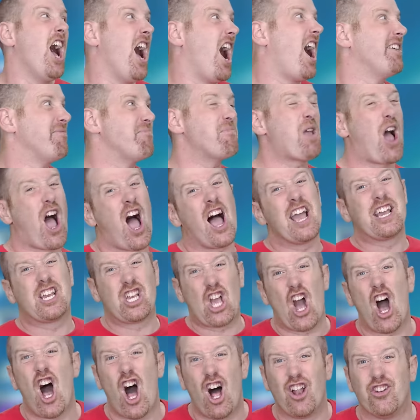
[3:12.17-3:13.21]
I, I
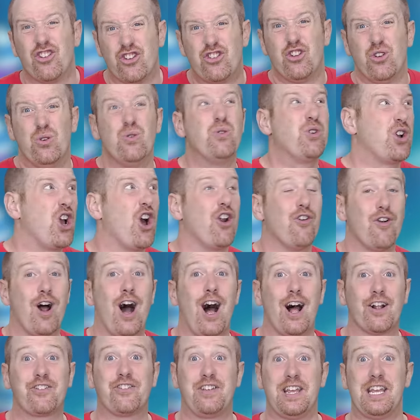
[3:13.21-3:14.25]
can't do
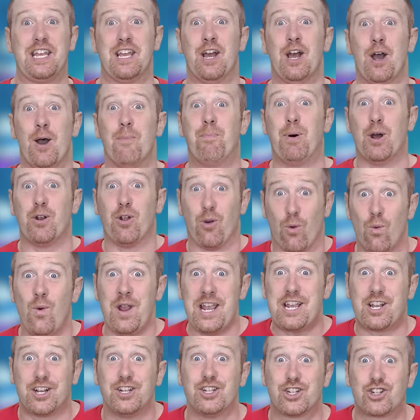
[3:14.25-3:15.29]
karate, but
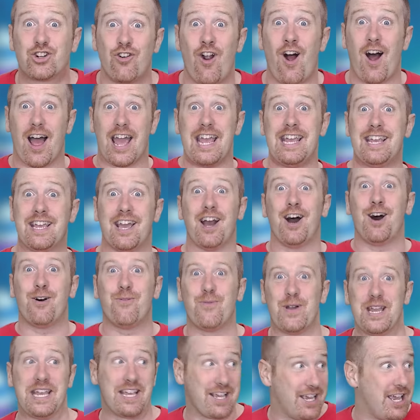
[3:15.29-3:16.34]
we can try,
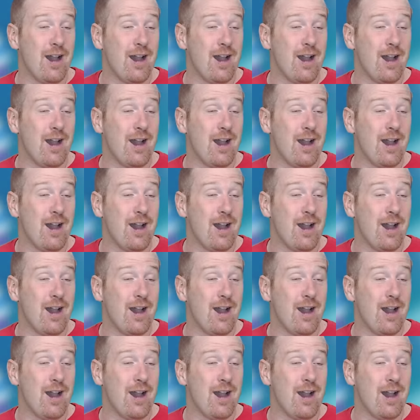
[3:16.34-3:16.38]
can't we?